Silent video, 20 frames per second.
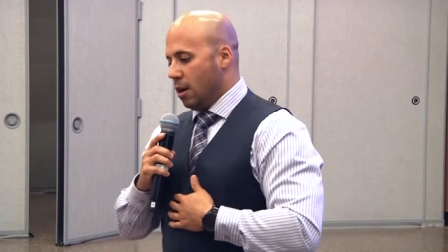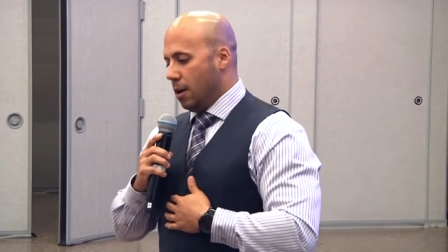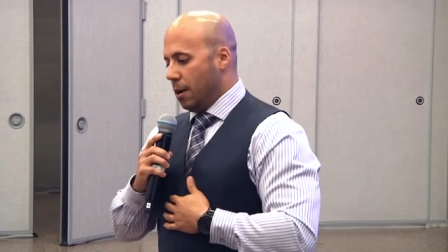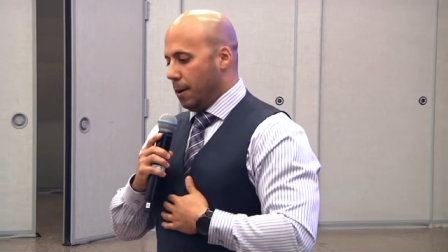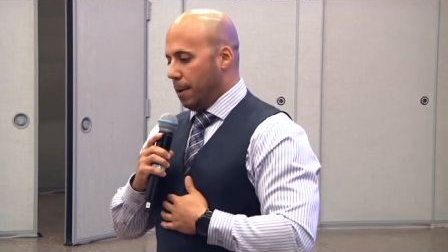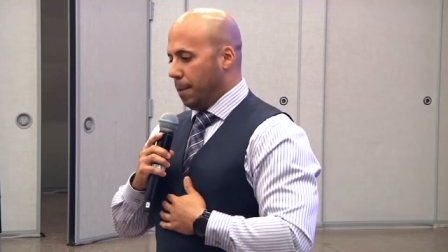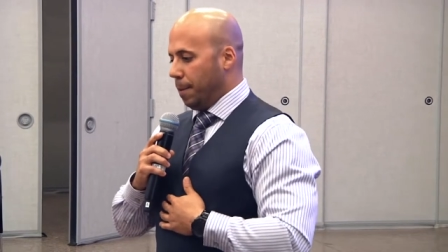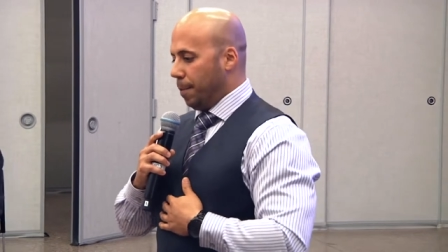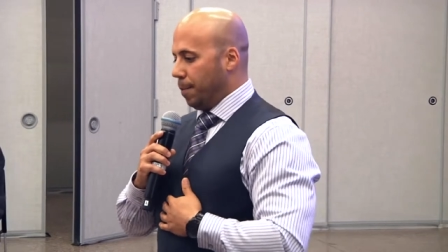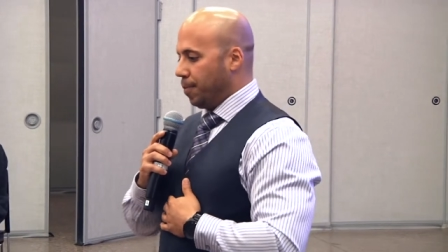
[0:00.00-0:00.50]

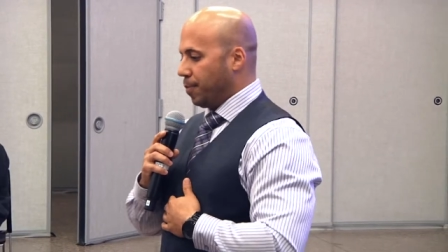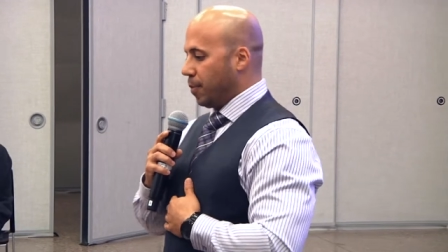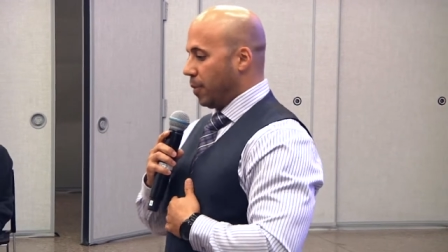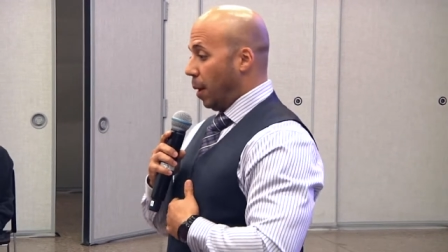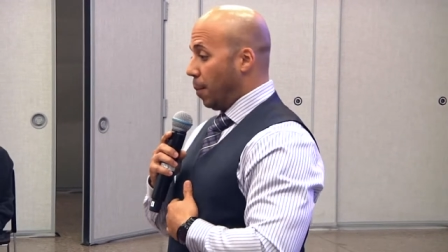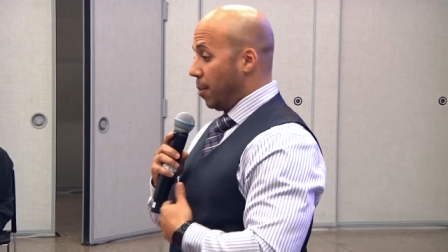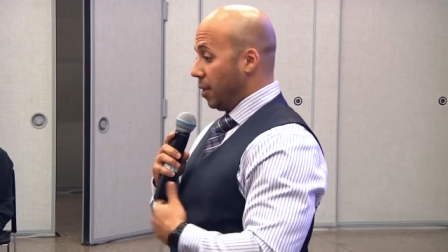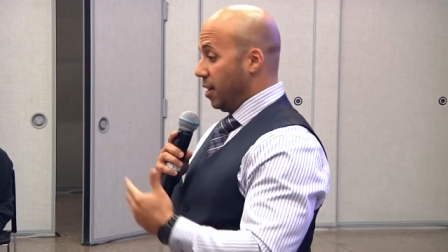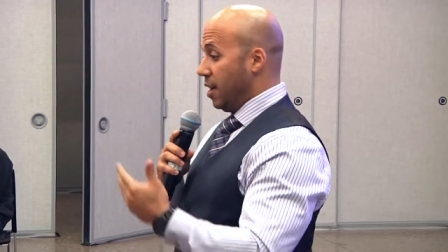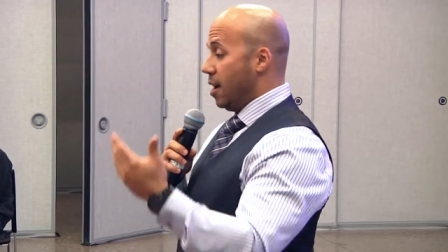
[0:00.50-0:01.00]
Um,
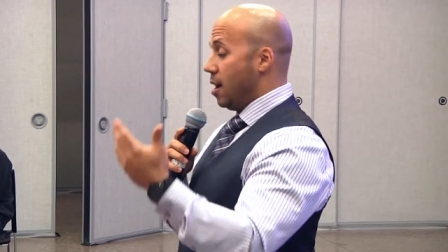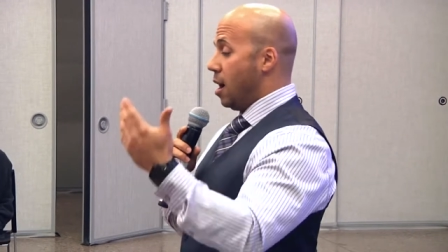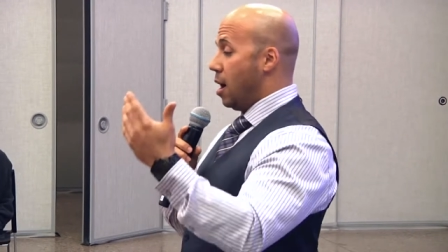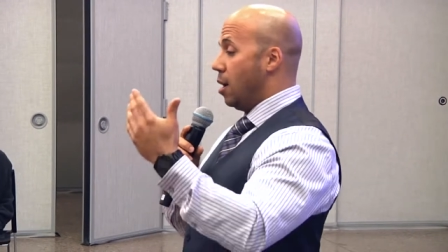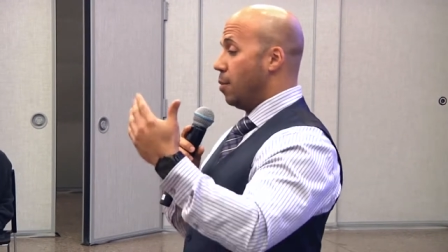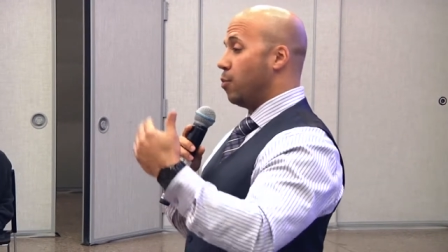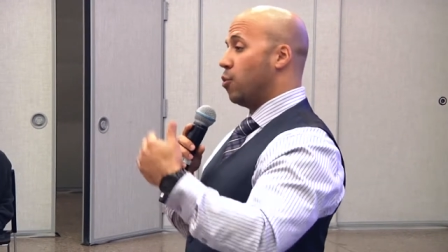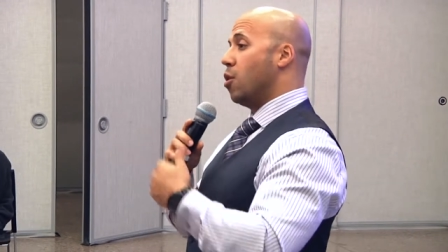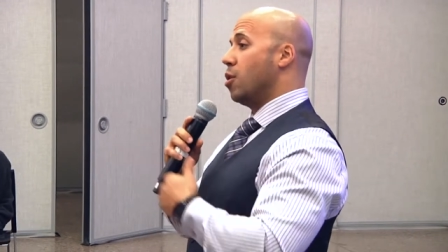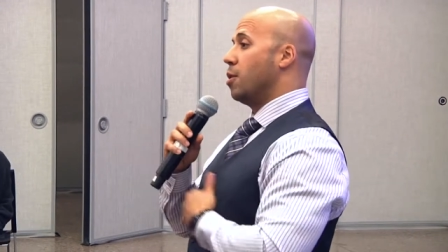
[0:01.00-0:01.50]
but yeah, I
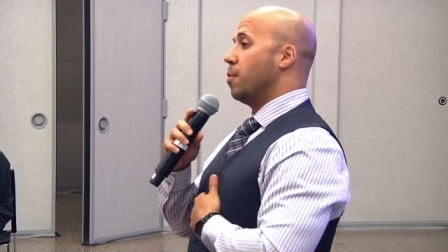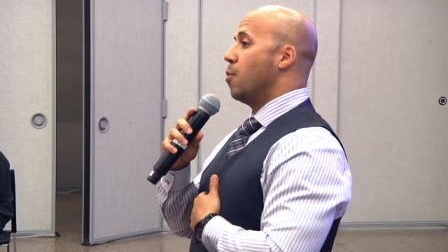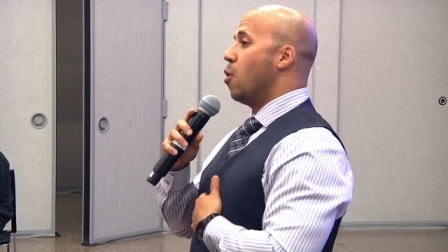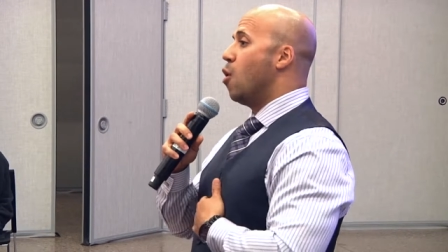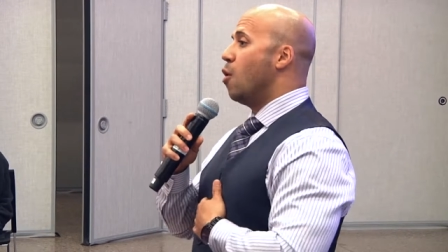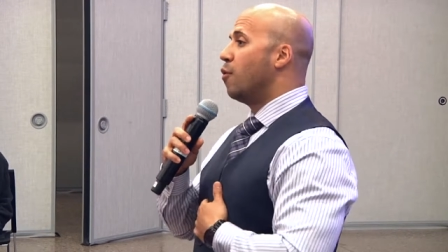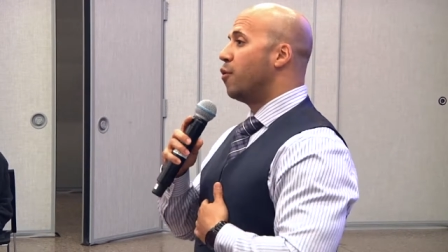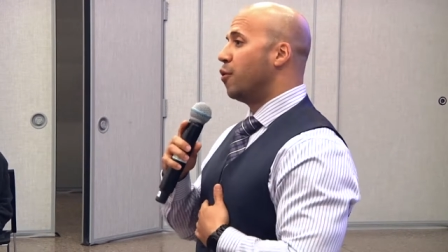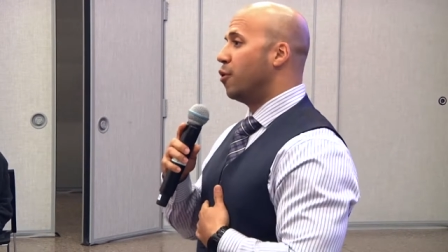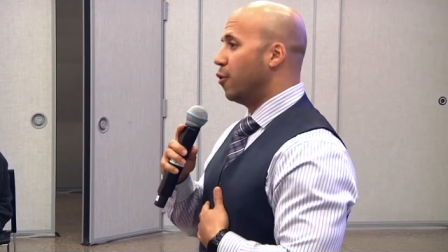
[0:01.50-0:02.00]
had brought him
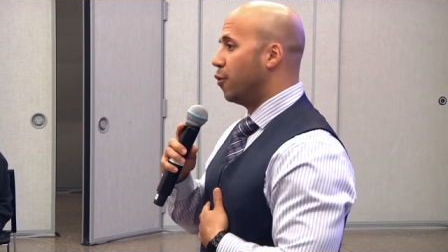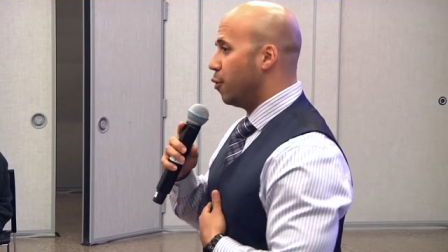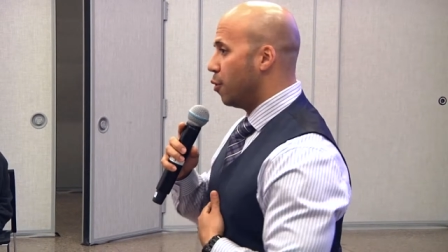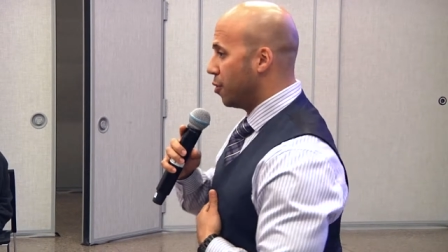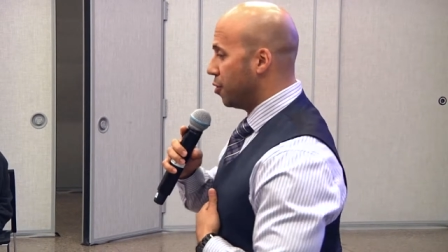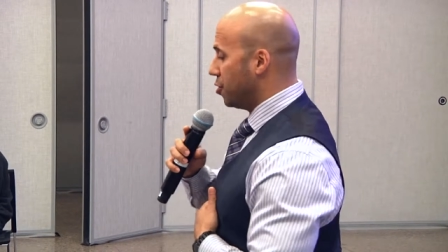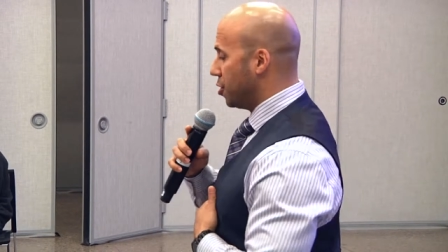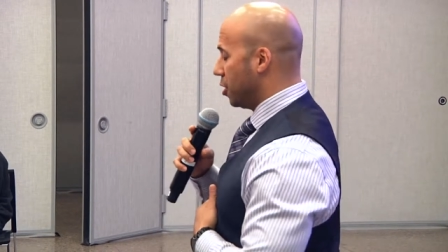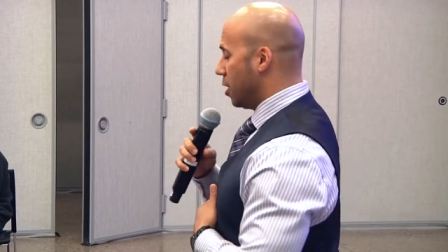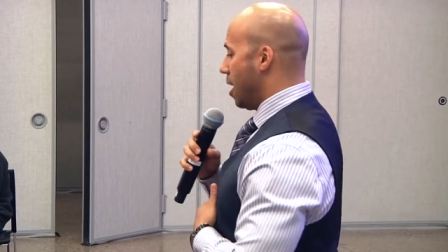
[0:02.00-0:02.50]
home for a
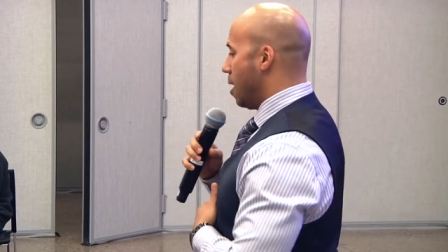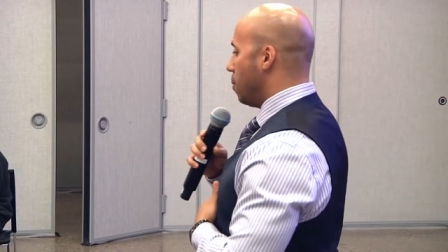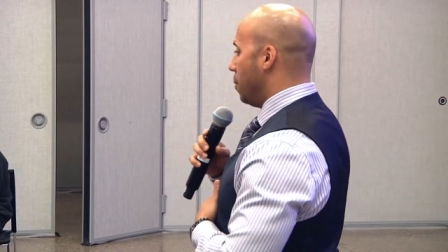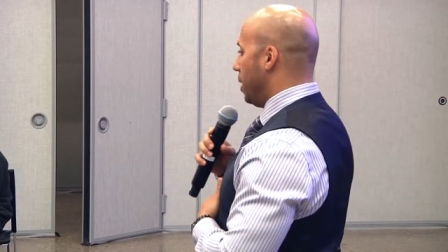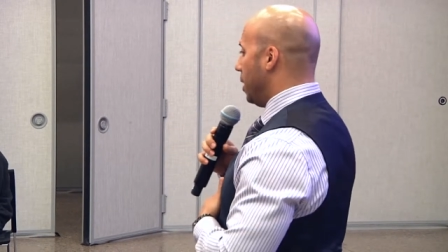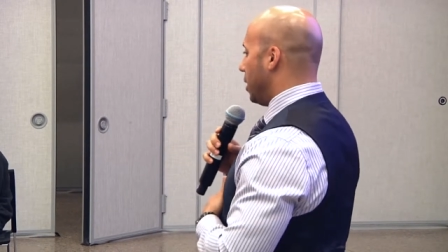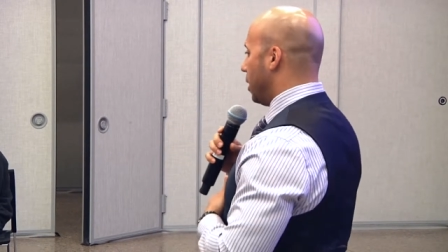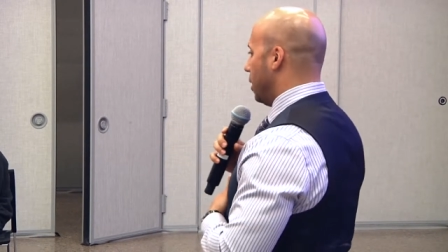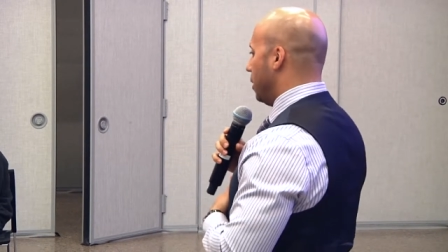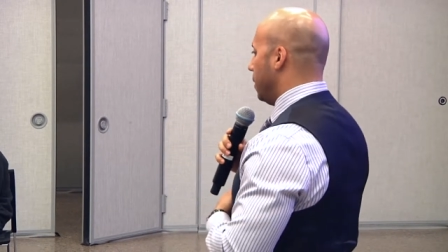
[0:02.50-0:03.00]
Fourth of July
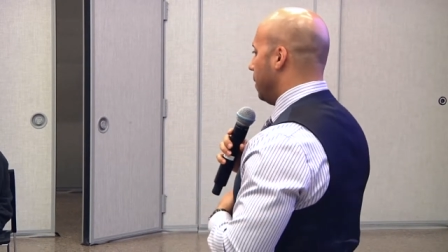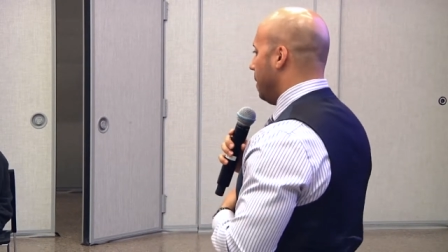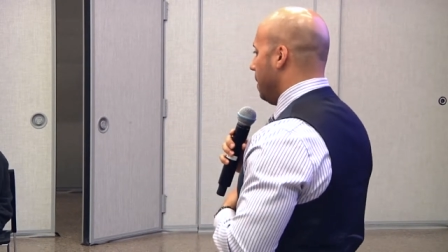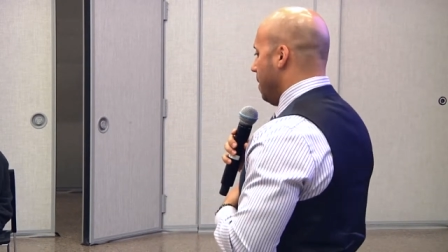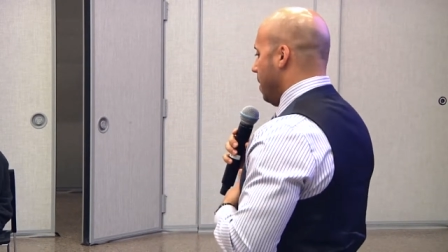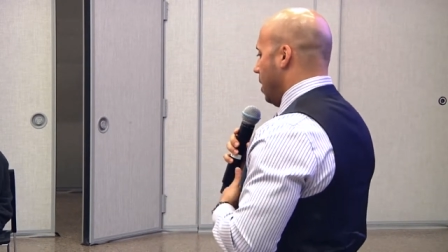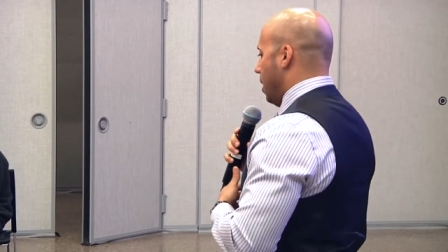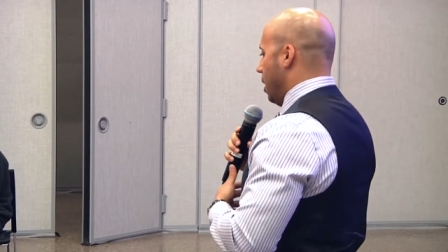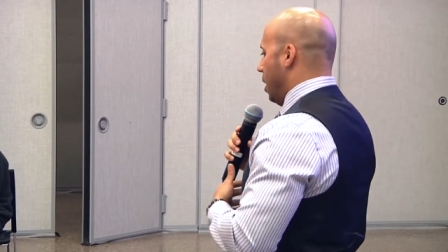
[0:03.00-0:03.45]
weekend,